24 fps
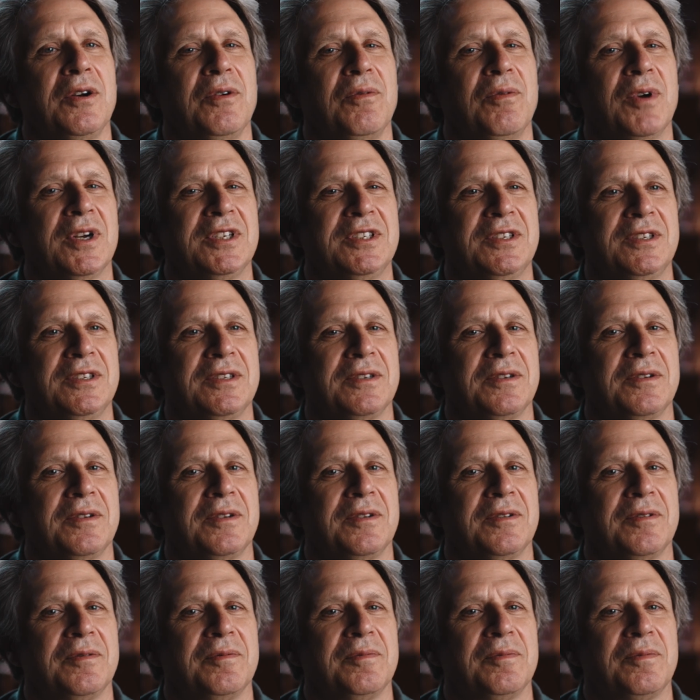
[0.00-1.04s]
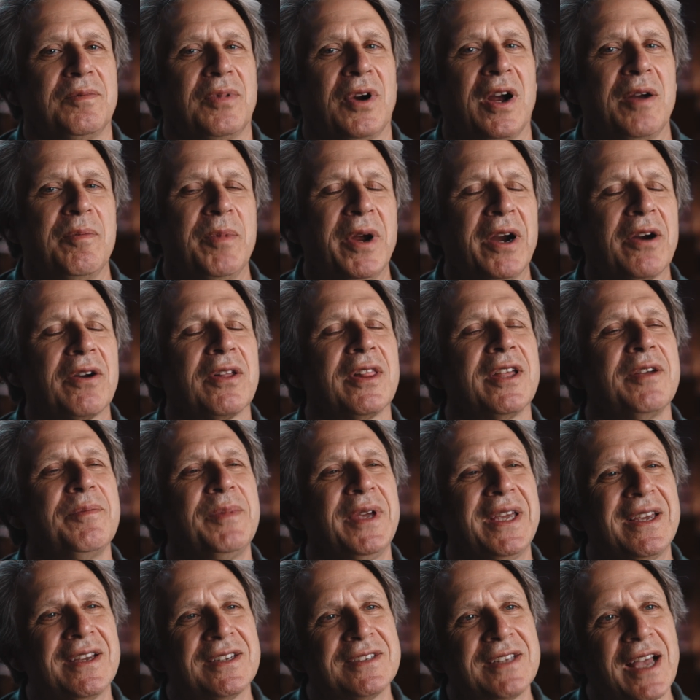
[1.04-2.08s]
was primarily
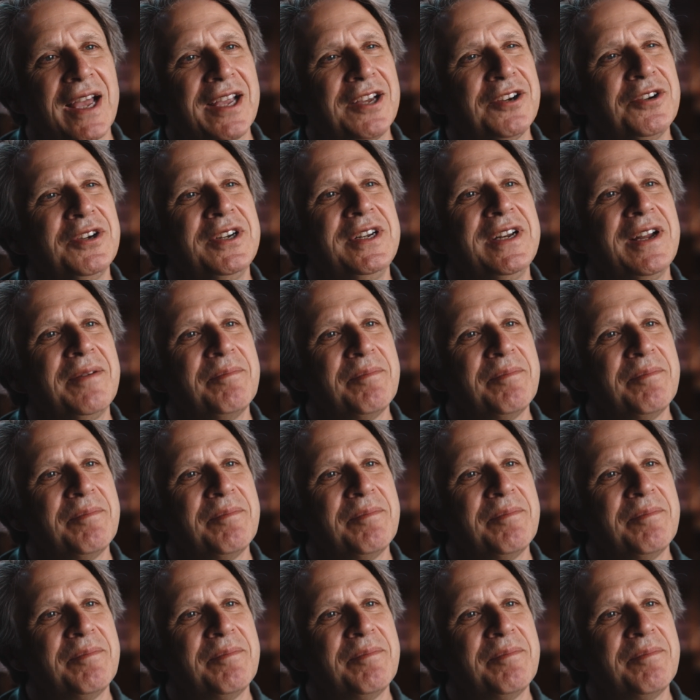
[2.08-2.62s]
because I couldn't